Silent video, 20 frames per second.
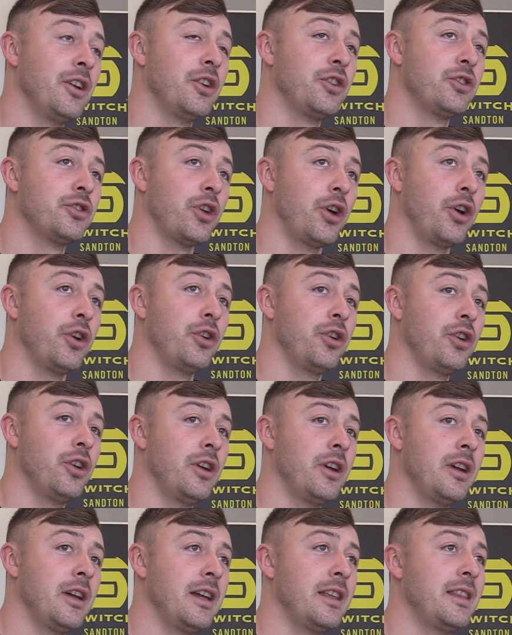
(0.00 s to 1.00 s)
So
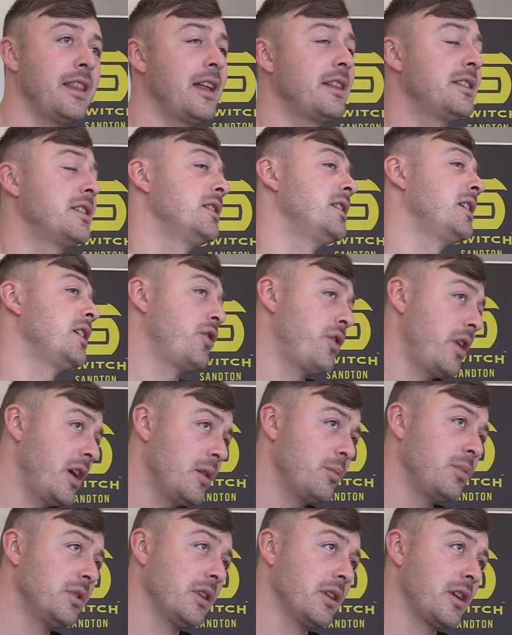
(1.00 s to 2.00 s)
that's an
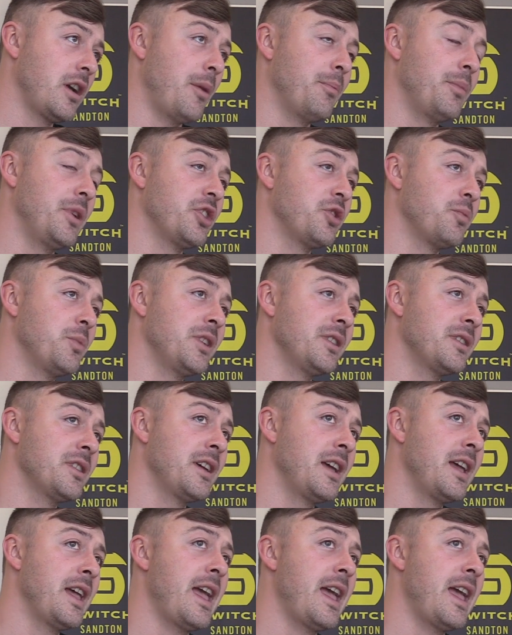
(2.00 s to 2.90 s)
incredible accomplishment,